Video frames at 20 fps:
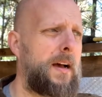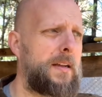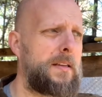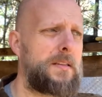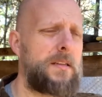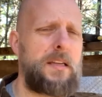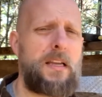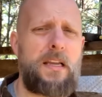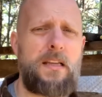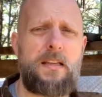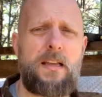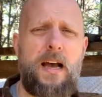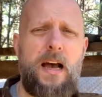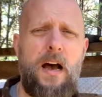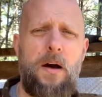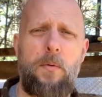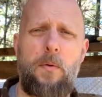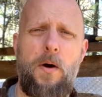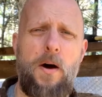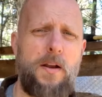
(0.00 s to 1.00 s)
to heat the
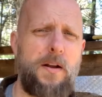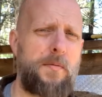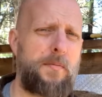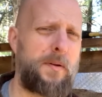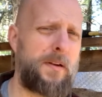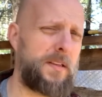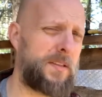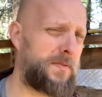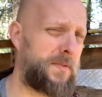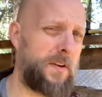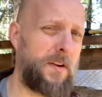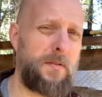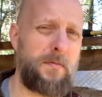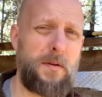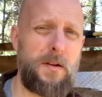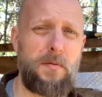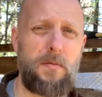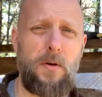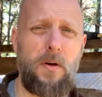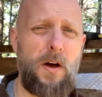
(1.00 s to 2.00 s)
hot water, but it's very
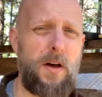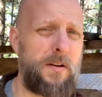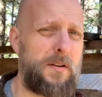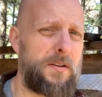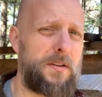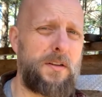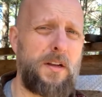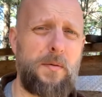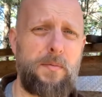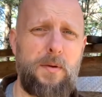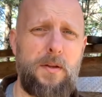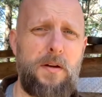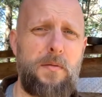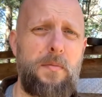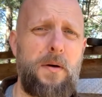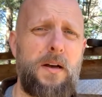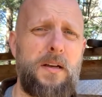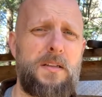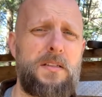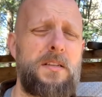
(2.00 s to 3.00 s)
minimal, couple hundred
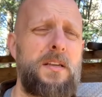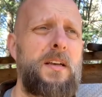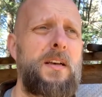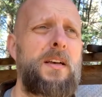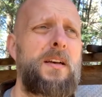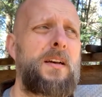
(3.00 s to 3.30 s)
bucks.